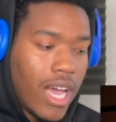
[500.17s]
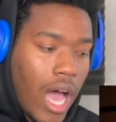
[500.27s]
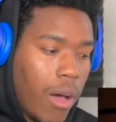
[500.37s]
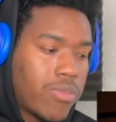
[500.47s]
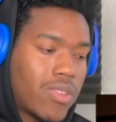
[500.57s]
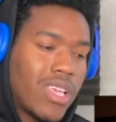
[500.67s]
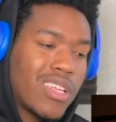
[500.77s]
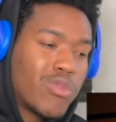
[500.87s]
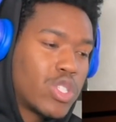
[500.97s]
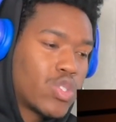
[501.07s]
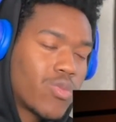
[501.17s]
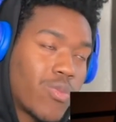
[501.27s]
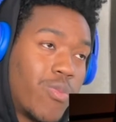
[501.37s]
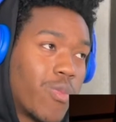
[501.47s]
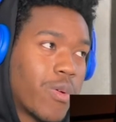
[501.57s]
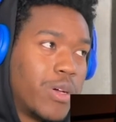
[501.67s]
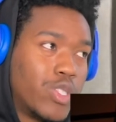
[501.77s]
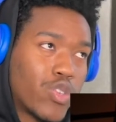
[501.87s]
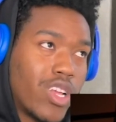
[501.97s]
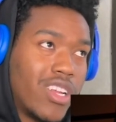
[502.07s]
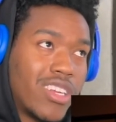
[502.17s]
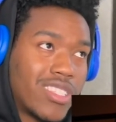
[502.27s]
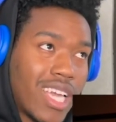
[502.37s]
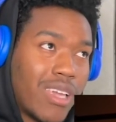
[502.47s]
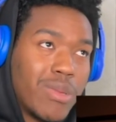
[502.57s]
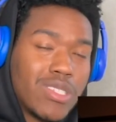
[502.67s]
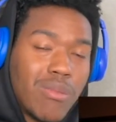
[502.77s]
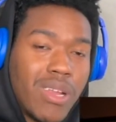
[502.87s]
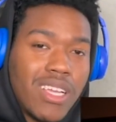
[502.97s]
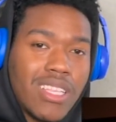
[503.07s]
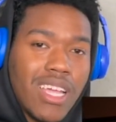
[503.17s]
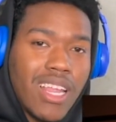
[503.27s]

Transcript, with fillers: I'm thinking with, well, Trill Entertainment or something like that.